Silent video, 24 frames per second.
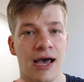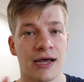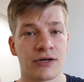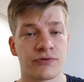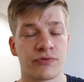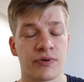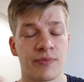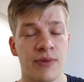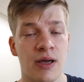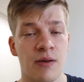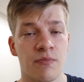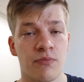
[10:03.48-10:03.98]
And
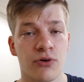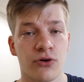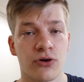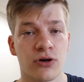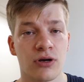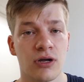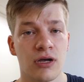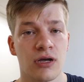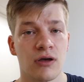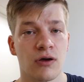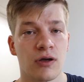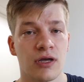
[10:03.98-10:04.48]

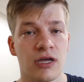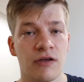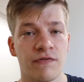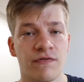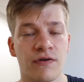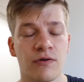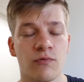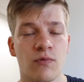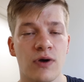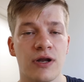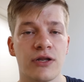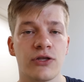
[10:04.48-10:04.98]
remember, if
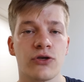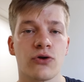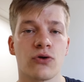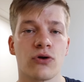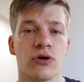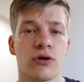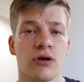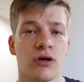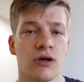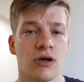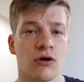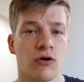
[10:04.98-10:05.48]
and when
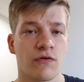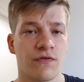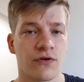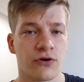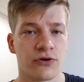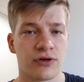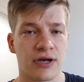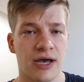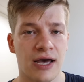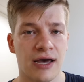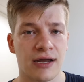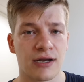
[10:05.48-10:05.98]
you're
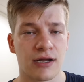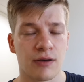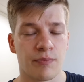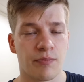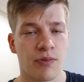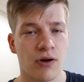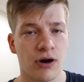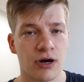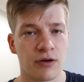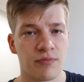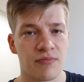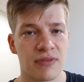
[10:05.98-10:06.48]
offered an
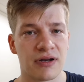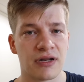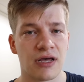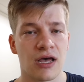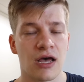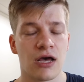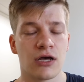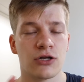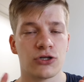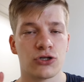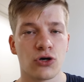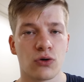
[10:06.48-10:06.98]
apartment,
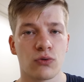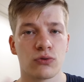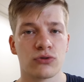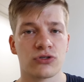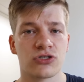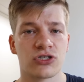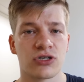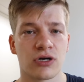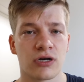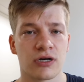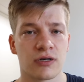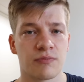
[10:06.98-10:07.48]
don't
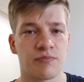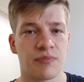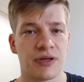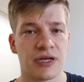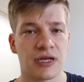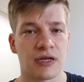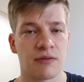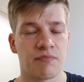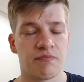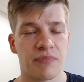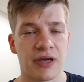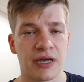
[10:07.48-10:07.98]
start
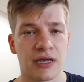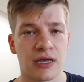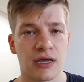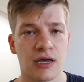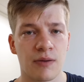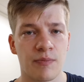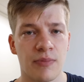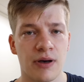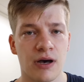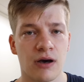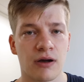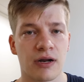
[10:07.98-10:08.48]
being picky
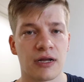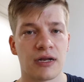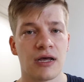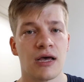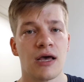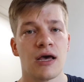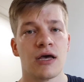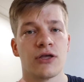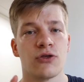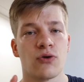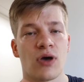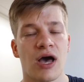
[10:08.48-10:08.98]
about it.
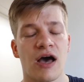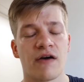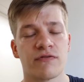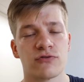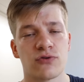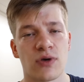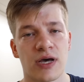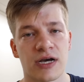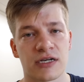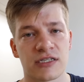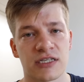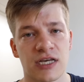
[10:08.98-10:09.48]
You have
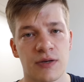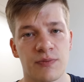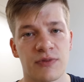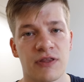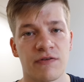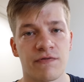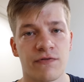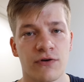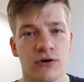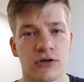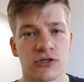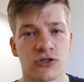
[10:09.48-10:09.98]
to accept the
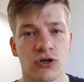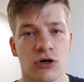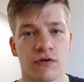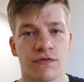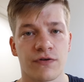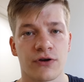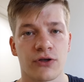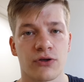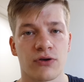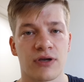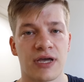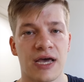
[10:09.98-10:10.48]
first
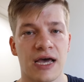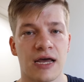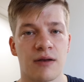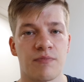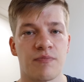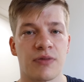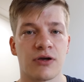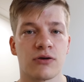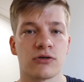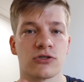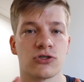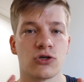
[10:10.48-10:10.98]
offer you get,
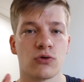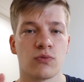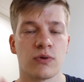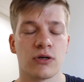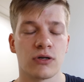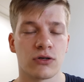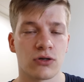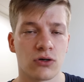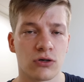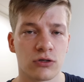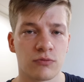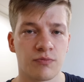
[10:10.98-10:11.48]
because you
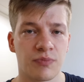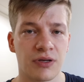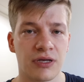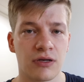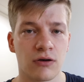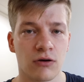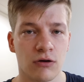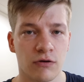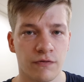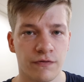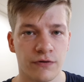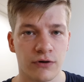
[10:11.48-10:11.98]
will not be
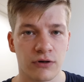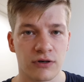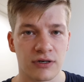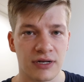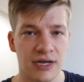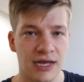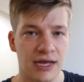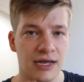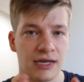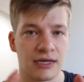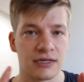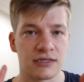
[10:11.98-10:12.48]
offered
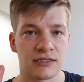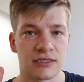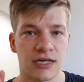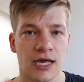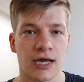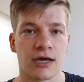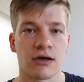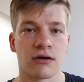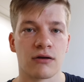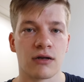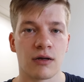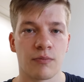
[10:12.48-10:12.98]
a
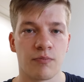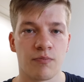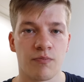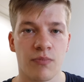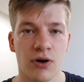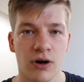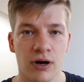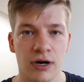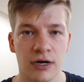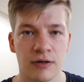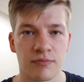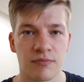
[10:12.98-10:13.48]
second
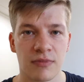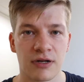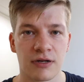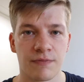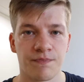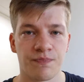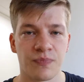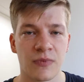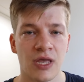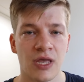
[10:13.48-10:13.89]
apartment.